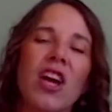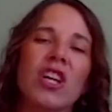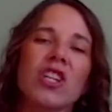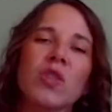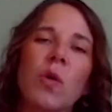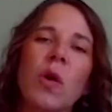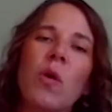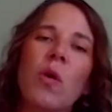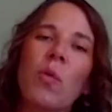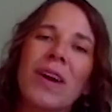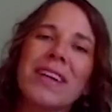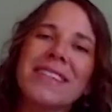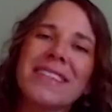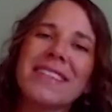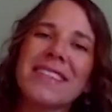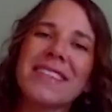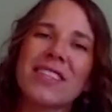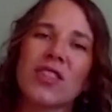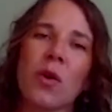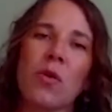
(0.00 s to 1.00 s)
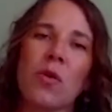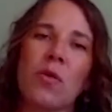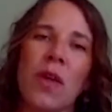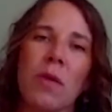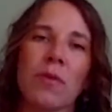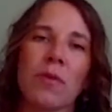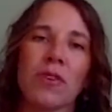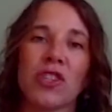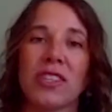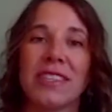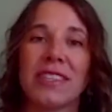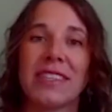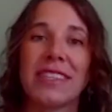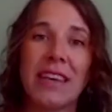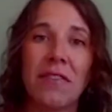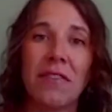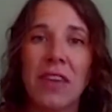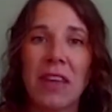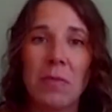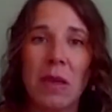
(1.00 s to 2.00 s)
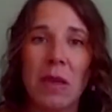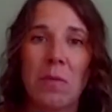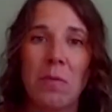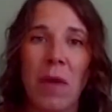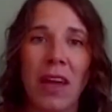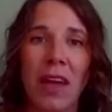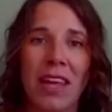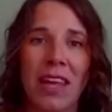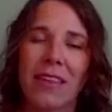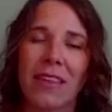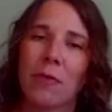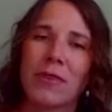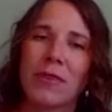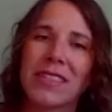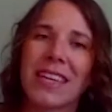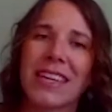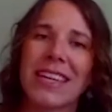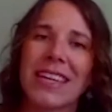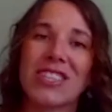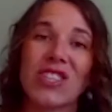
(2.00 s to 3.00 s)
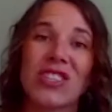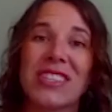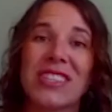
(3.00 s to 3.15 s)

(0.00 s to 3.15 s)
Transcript: So it wasn't as though they were just giving me money that was going to